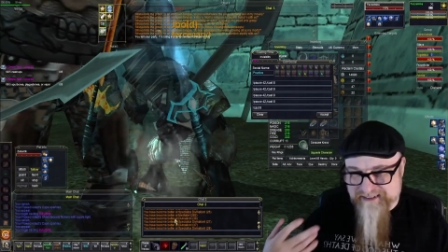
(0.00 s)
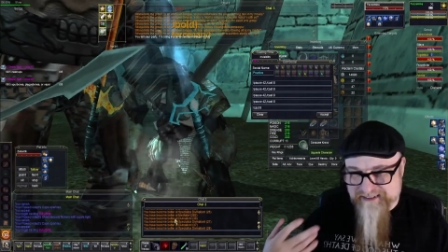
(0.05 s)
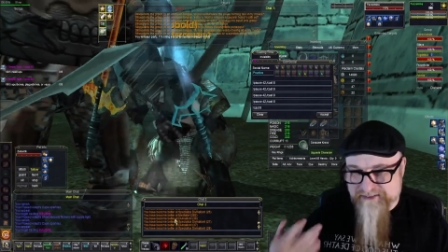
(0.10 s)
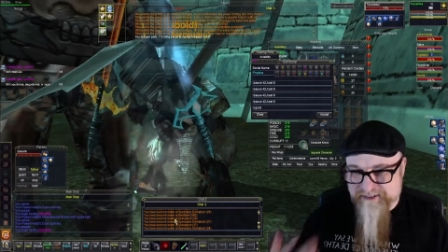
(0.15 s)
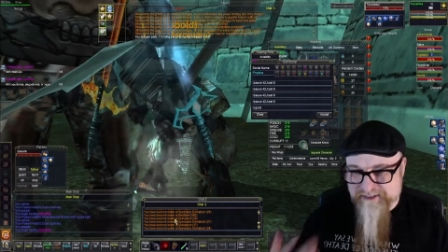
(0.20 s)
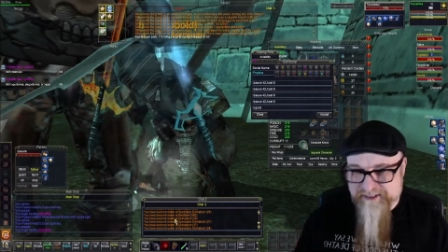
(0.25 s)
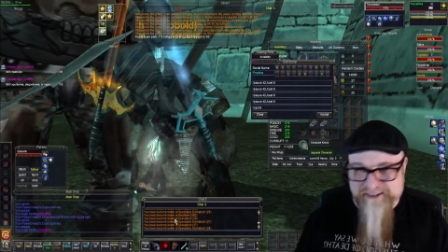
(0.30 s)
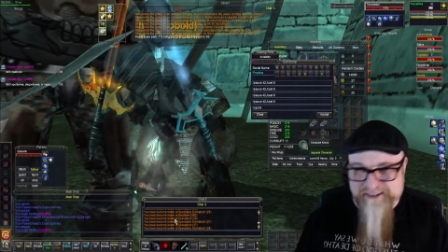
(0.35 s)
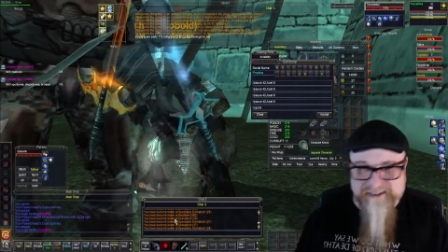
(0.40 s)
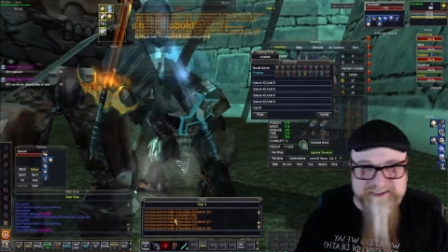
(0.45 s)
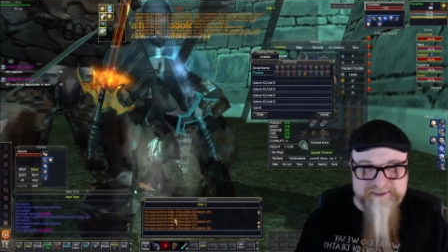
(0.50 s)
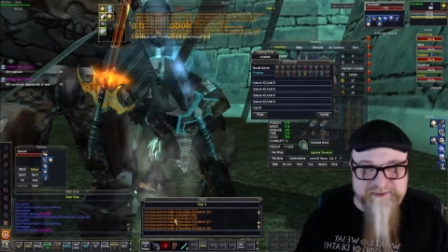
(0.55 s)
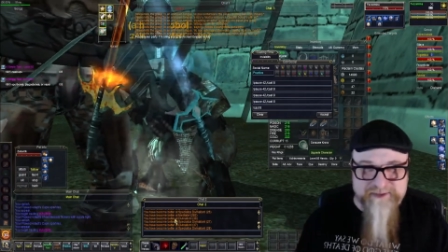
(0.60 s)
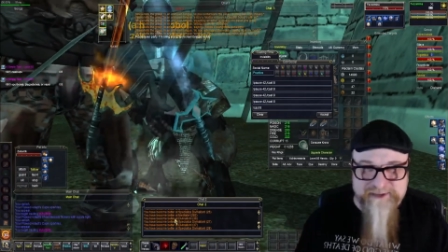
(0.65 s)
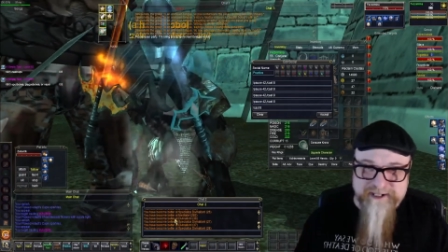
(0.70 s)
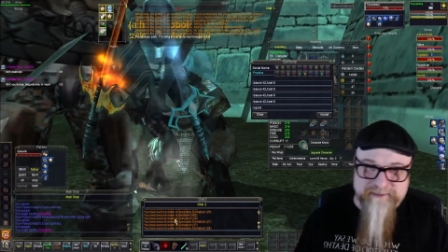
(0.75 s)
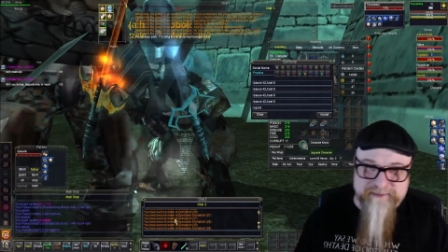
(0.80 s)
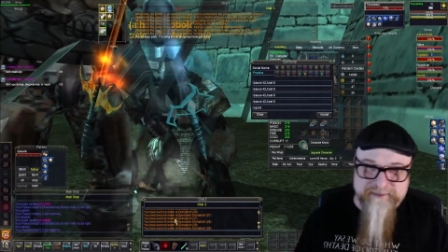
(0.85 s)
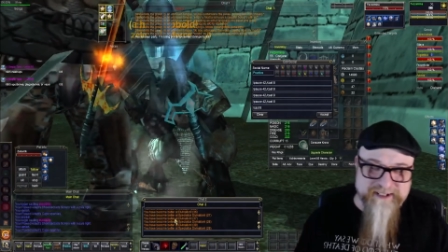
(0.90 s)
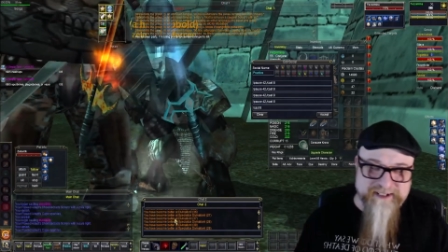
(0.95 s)
for
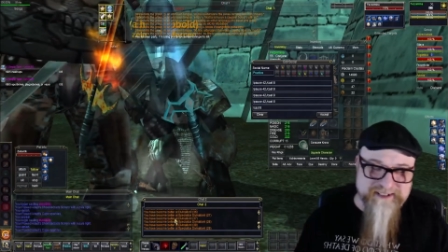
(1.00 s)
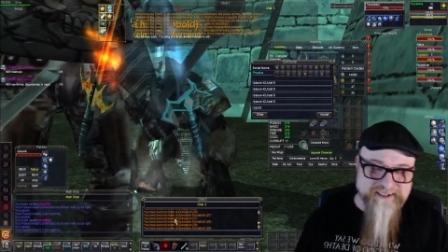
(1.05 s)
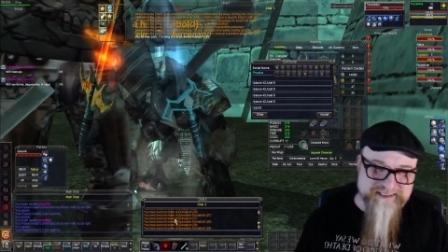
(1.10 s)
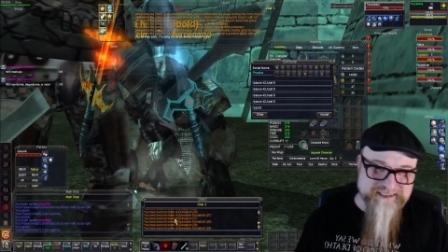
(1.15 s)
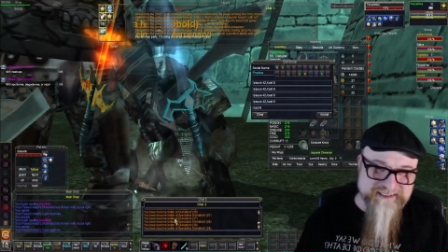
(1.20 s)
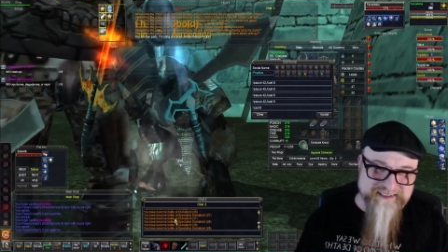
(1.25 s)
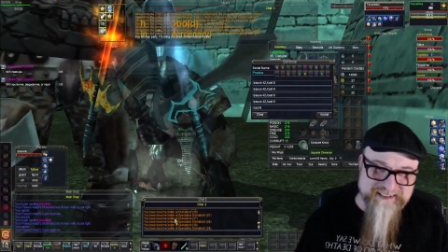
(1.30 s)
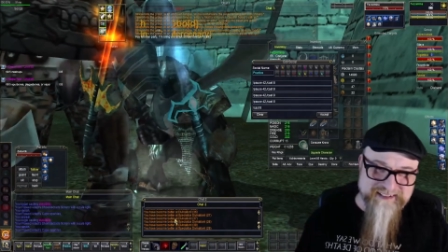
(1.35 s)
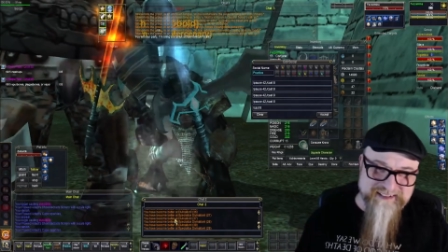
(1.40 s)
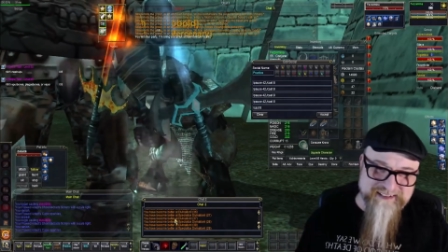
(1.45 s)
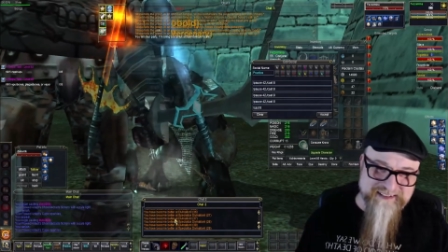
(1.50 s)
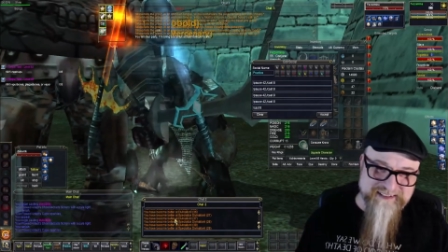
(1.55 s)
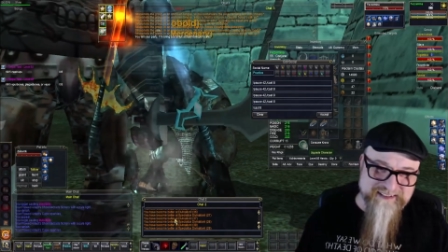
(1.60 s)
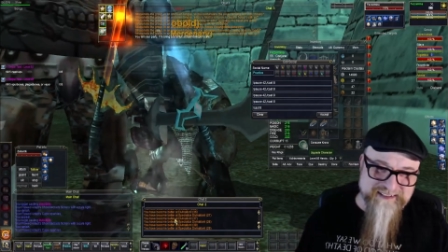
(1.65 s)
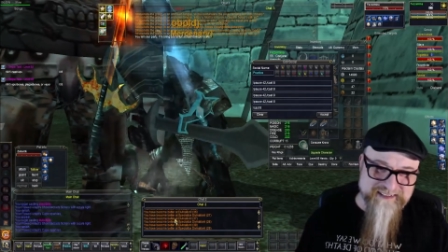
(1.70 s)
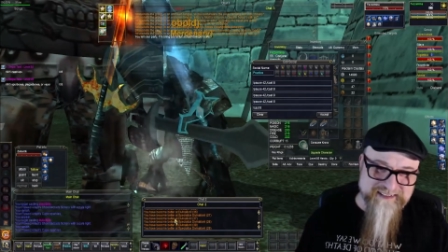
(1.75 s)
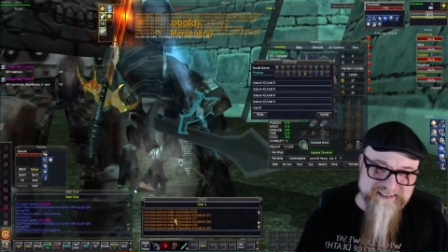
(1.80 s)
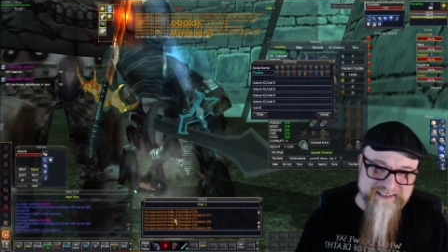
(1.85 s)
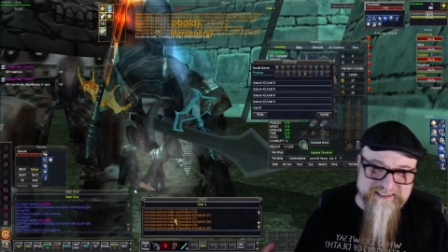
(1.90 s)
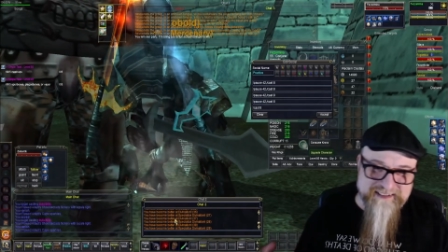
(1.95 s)
20 minutes,
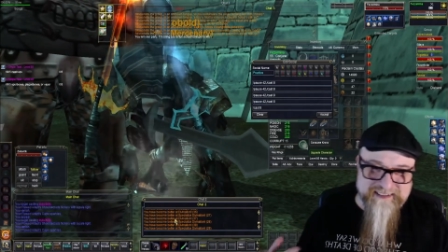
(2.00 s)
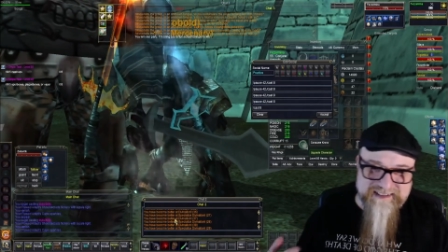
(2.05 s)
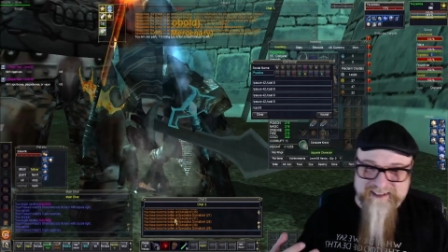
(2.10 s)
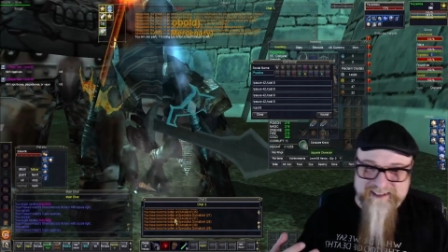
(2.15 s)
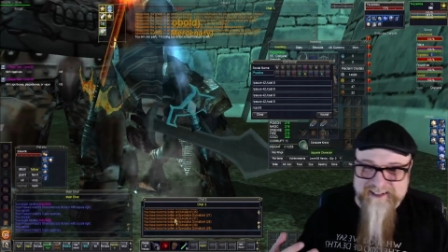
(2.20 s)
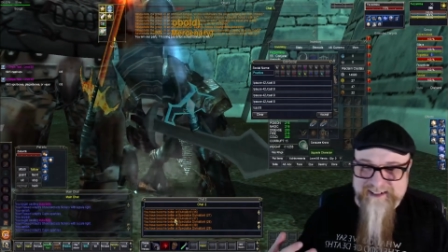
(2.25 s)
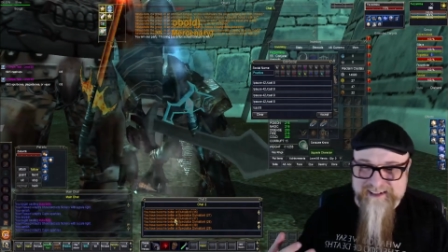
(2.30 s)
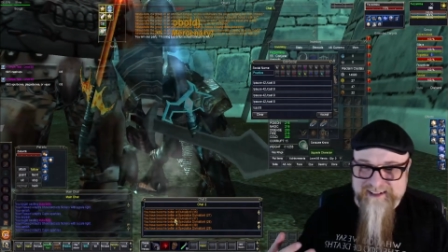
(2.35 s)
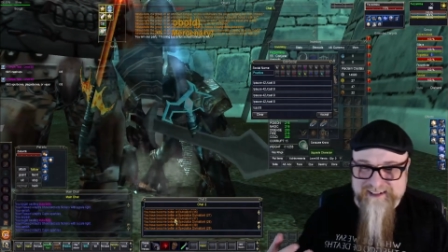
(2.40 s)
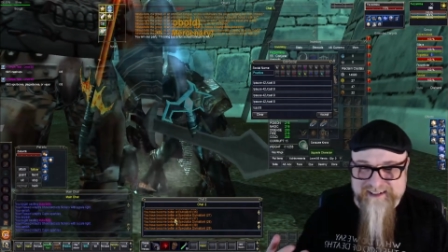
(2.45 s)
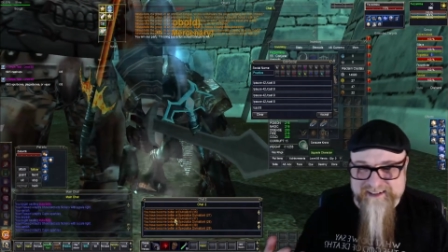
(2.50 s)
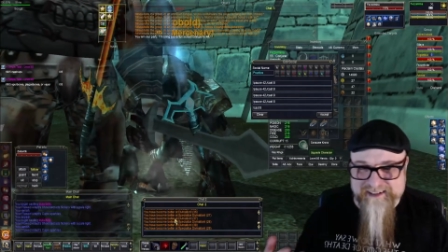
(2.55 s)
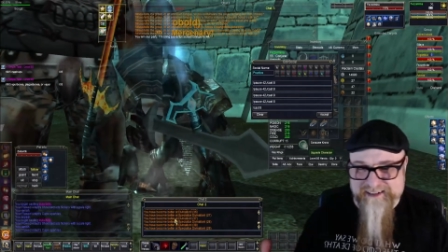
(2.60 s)
uh,